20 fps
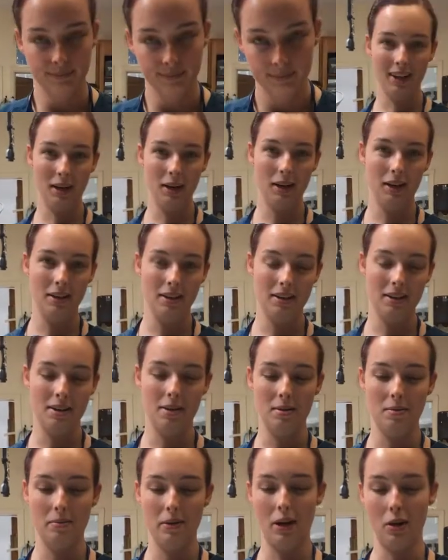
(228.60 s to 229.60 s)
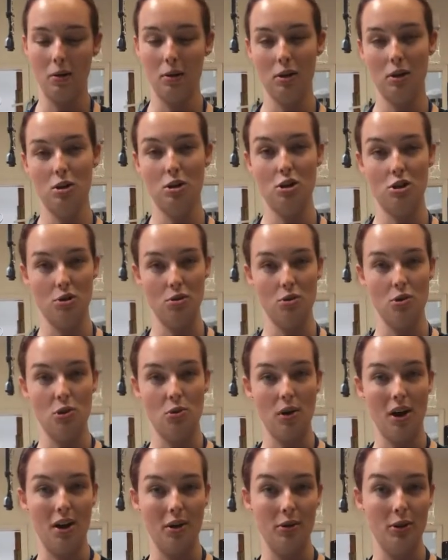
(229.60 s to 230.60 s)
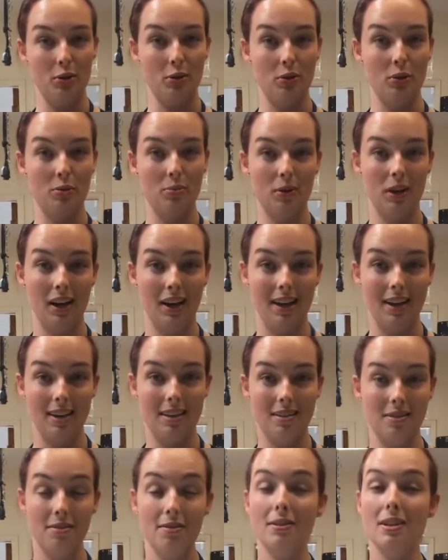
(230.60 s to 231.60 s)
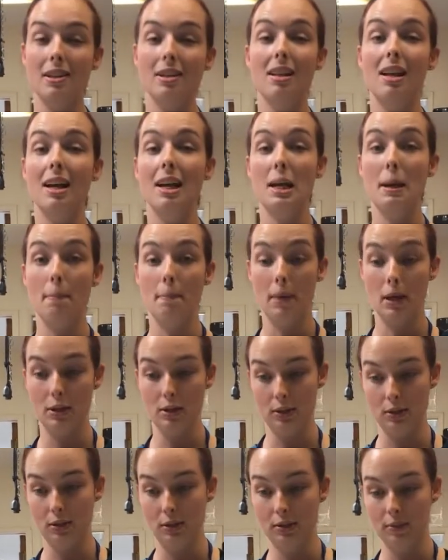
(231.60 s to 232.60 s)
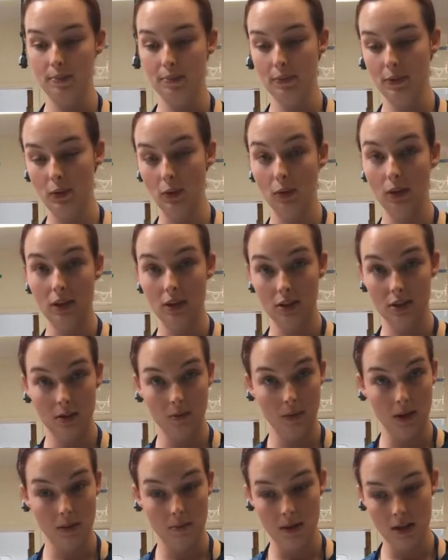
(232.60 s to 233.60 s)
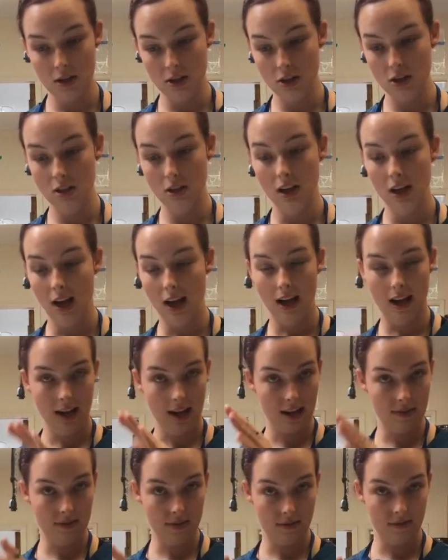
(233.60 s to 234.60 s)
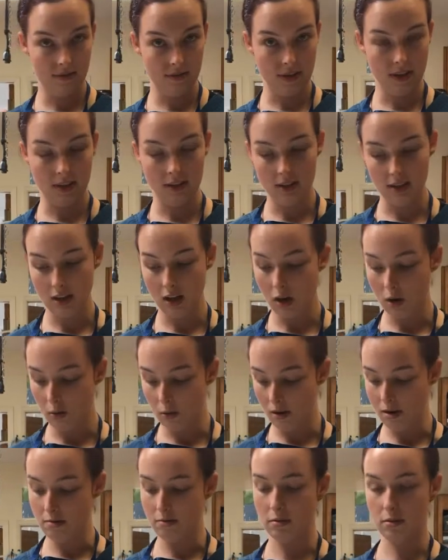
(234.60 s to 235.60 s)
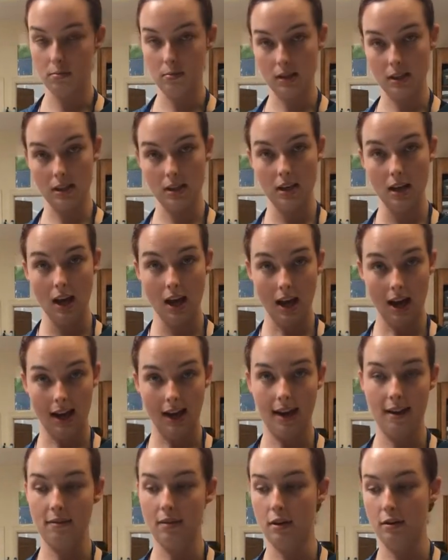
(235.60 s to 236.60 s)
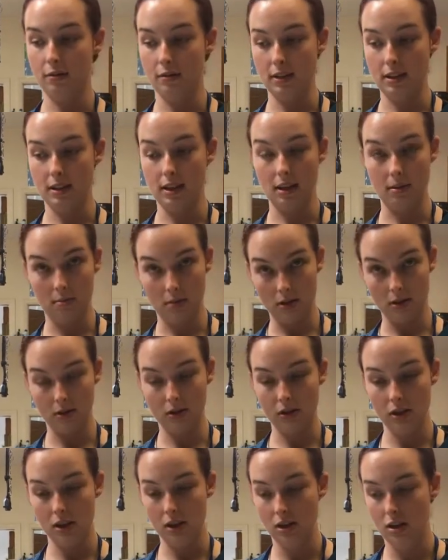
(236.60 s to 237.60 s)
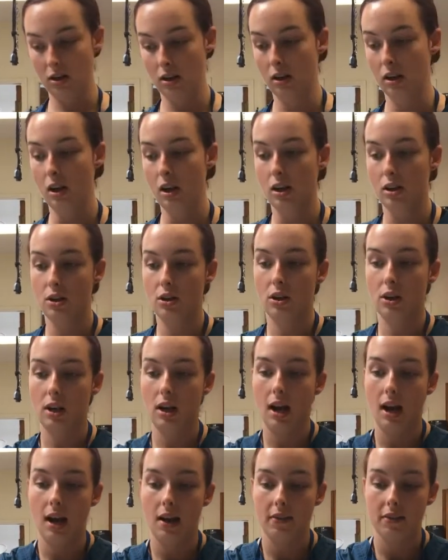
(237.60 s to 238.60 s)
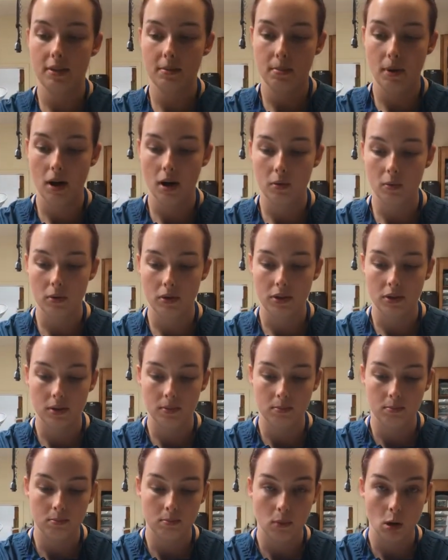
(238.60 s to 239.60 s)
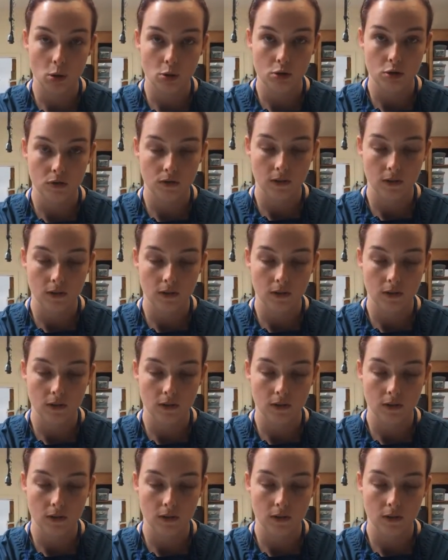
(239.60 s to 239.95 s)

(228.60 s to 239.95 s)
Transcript: I am now going to show you how to apply a feline muzzle. So here's my patient. I have him facing away from me. I have our feline muzzle here. You're going to have the part with the most